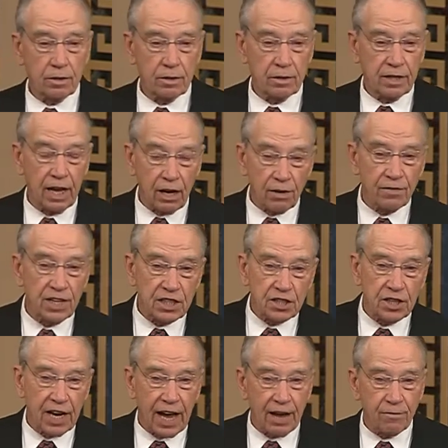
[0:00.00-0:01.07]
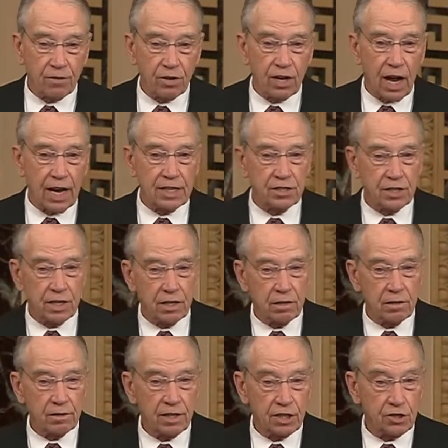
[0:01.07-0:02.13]
television advertising
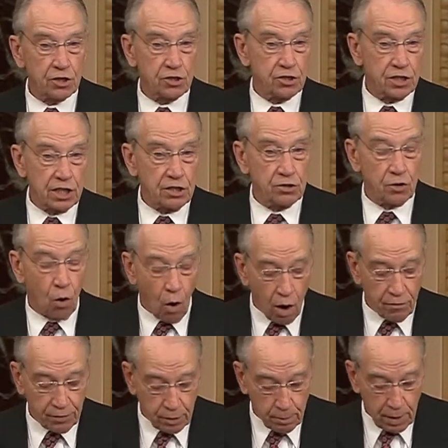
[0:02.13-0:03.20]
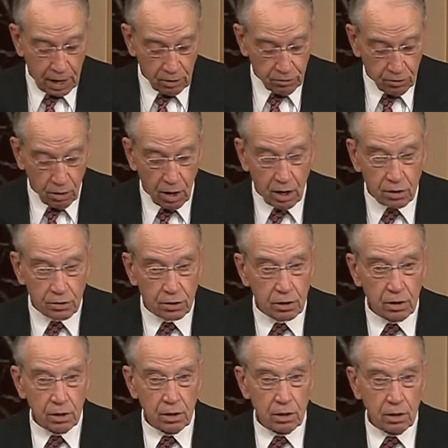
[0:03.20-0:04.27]
that you see so often about drugs,
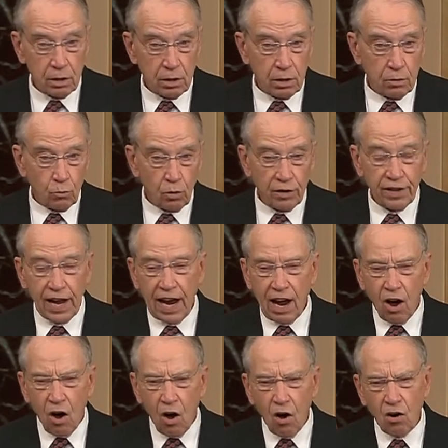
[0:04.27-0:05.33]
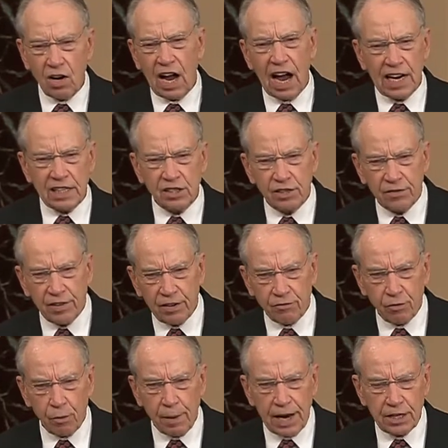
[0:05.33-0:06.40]
with all kinds of
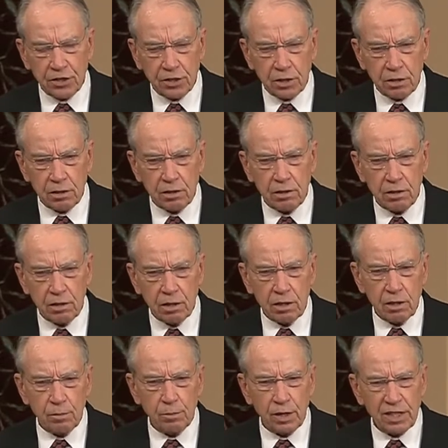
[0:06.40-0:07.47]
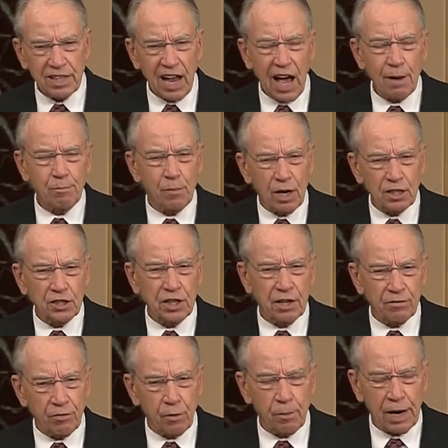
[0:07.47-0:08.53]
information, but not much
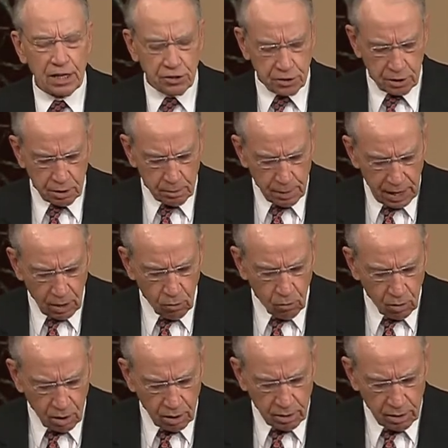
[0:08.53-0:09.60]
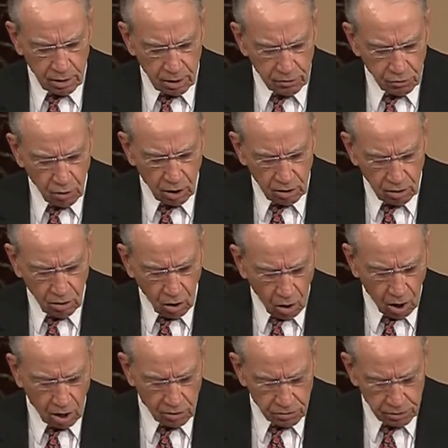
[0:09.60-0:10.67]
information about what a drug
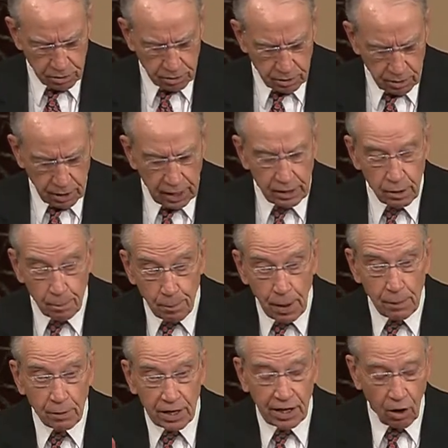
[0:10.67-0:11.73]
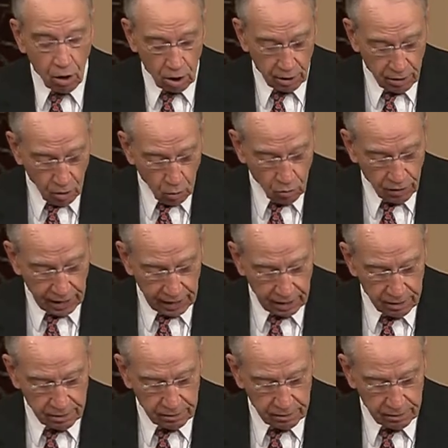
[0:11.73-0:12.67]
costs. And the public ought to know that.